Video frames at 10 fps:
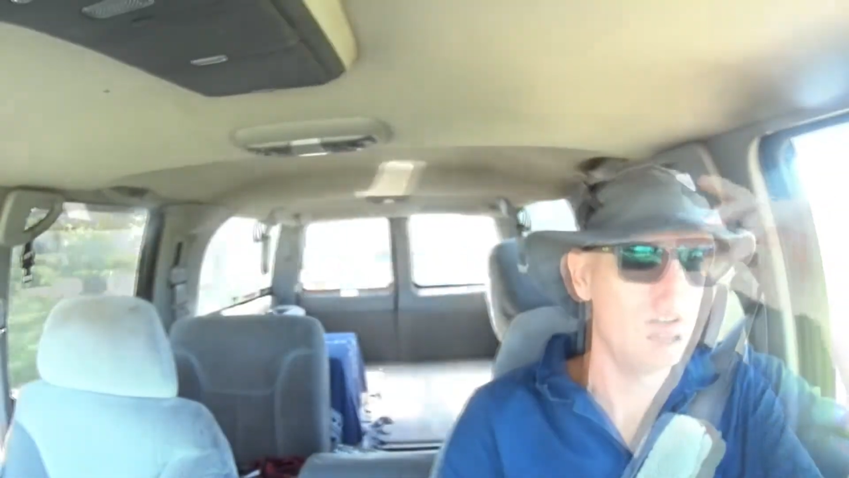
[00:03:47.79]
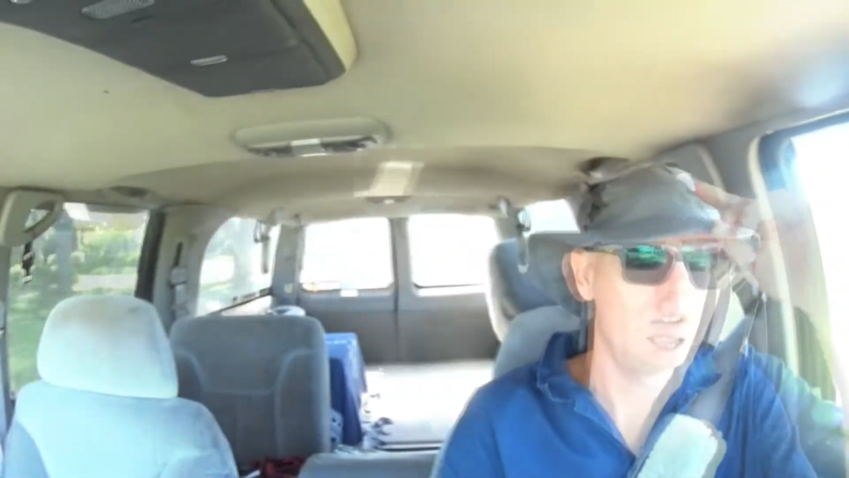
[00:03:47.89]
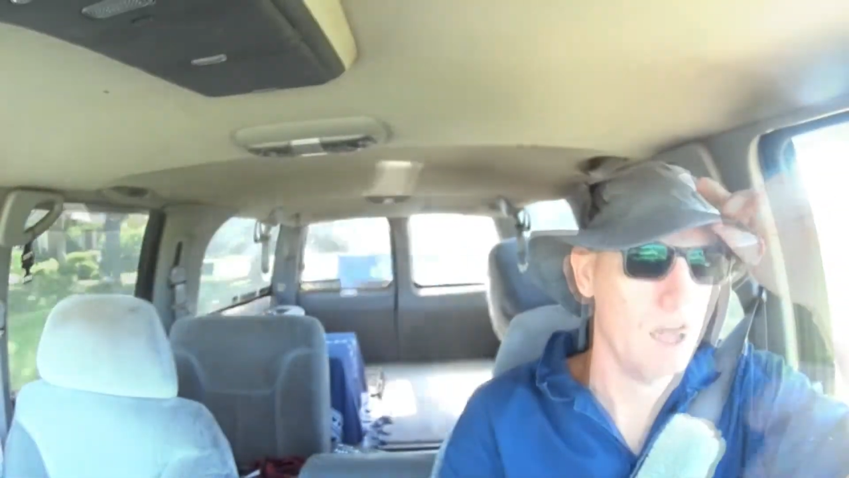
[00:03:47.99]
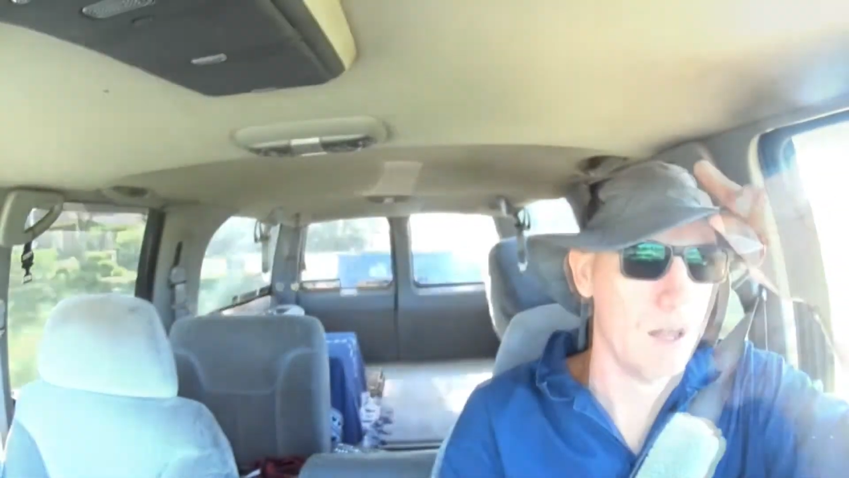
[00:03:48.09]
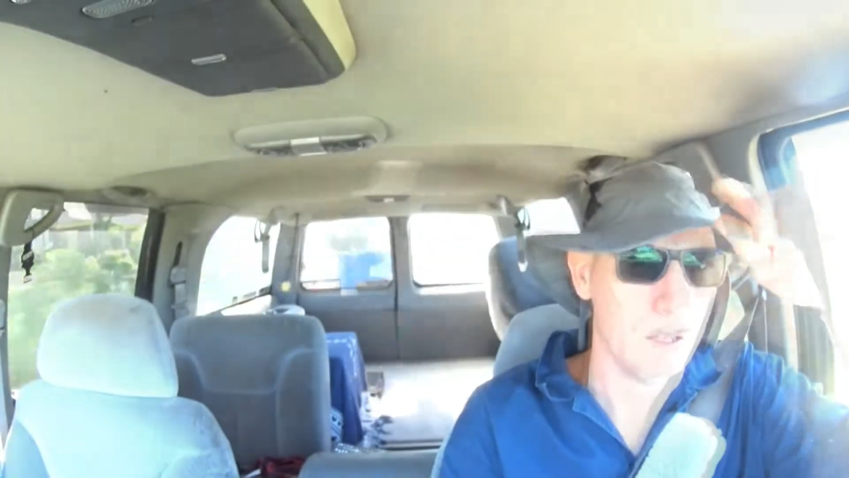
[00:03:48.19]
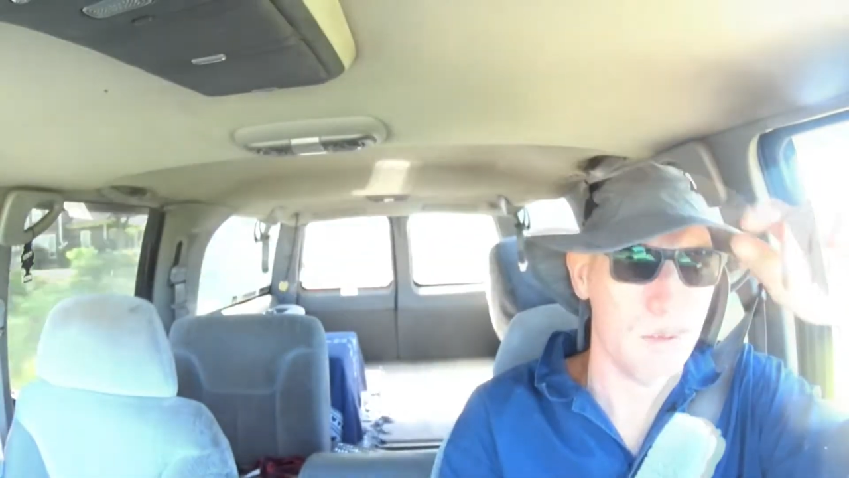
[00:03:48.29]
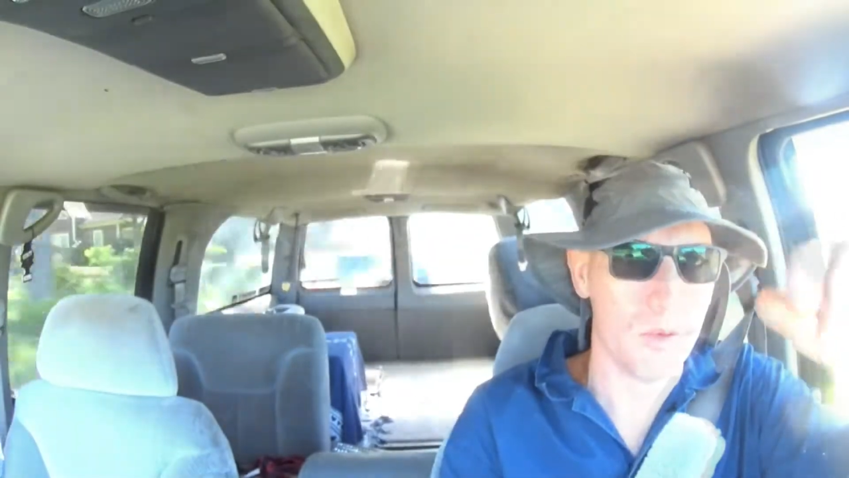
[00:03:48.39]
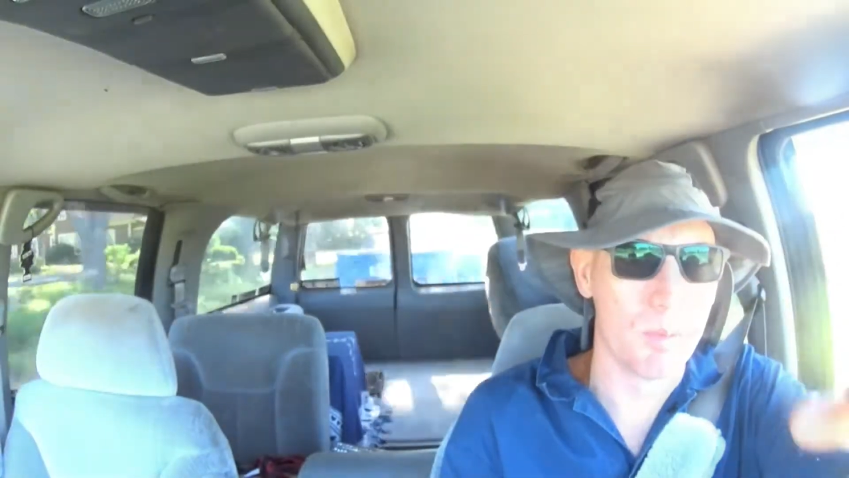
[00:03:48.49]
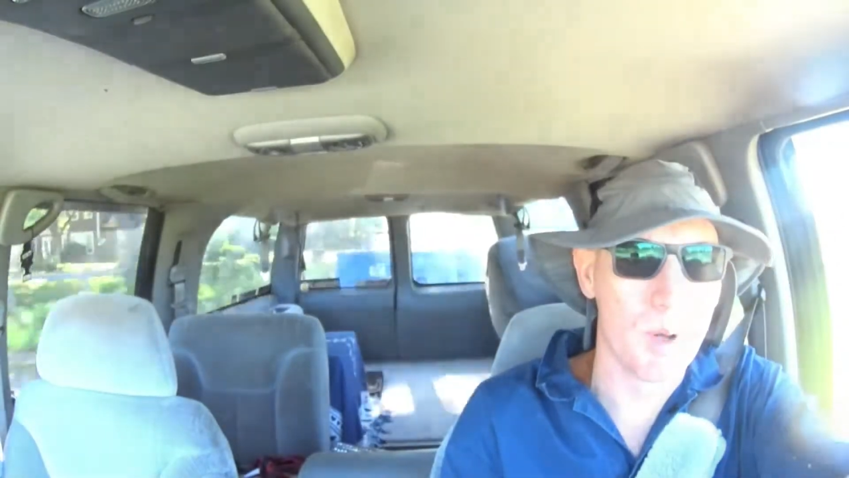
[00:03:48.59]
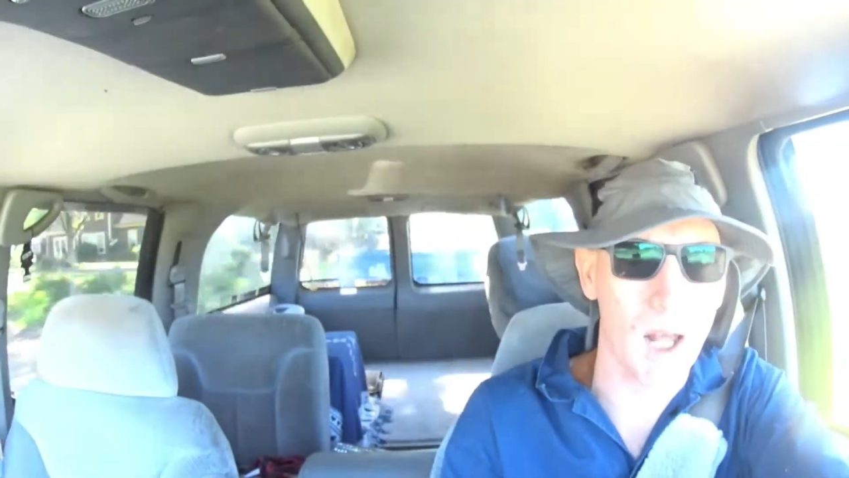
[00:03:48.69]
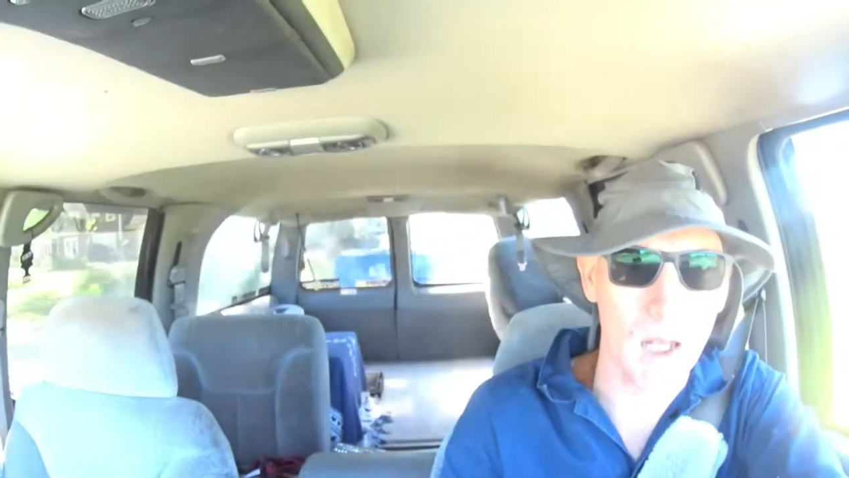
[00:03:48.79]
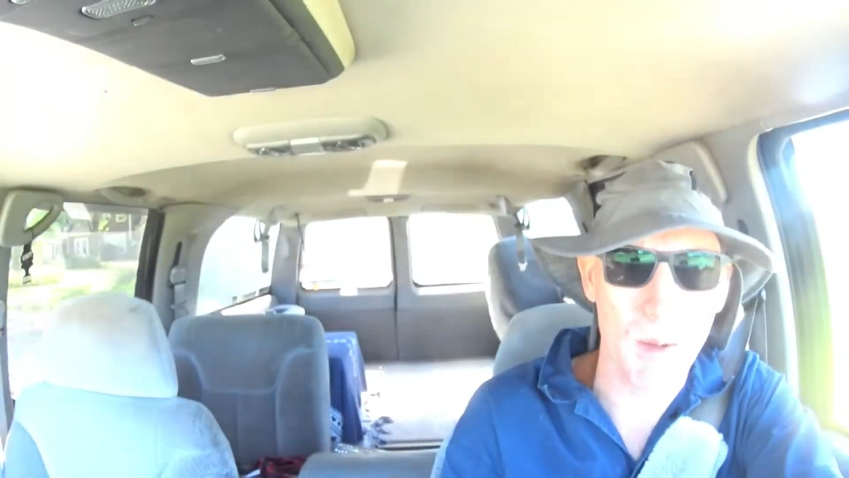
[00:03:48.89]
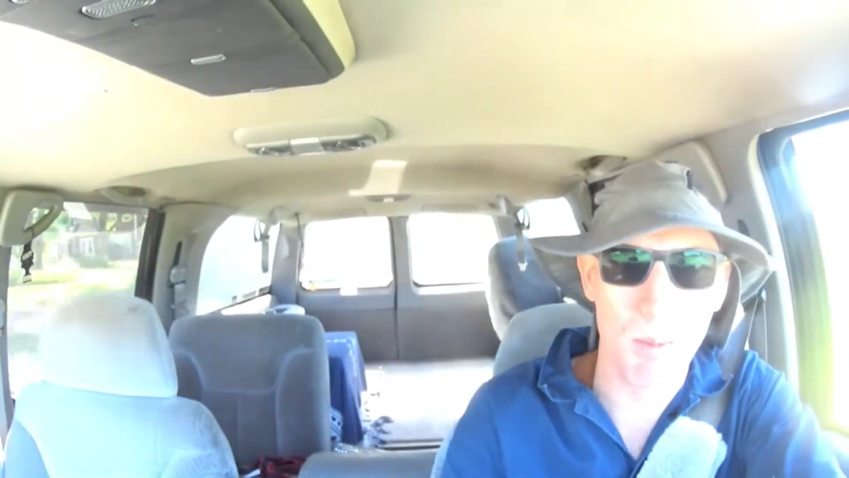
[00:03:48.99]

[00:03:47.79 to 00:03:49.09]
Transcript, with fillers: And it would probably be